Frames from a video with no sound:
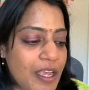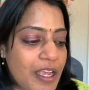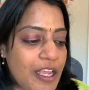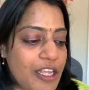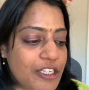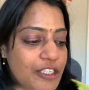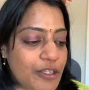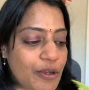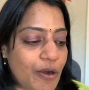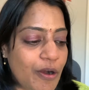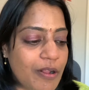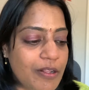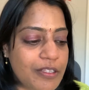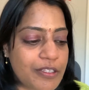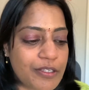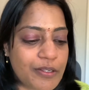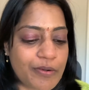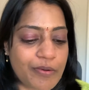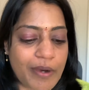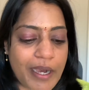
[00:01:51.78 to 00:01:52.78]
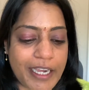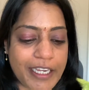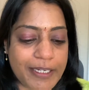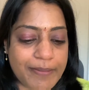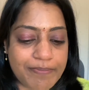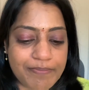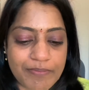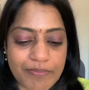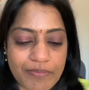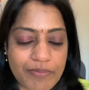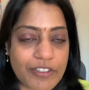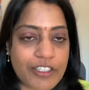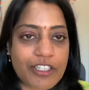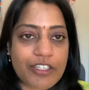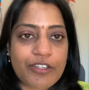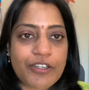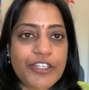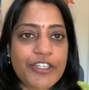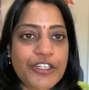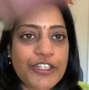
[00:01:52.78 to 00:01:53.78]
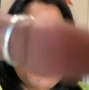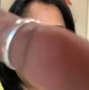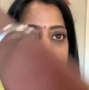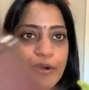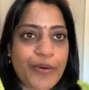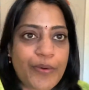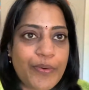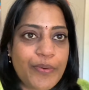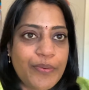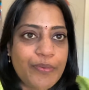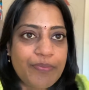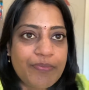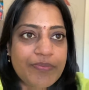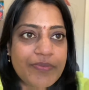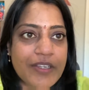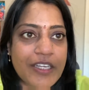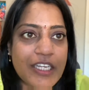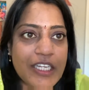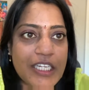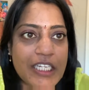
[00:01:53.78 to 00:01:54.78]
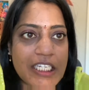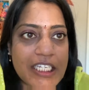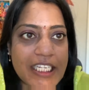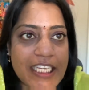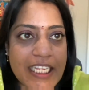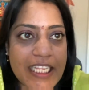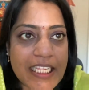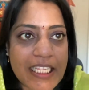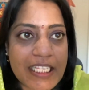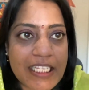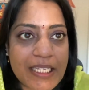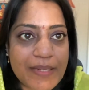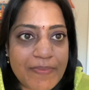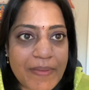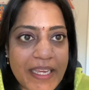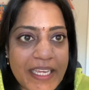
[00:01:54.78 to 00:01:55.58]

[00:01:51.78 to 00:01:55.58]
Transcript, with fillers: So also, I'm just going to show tilts my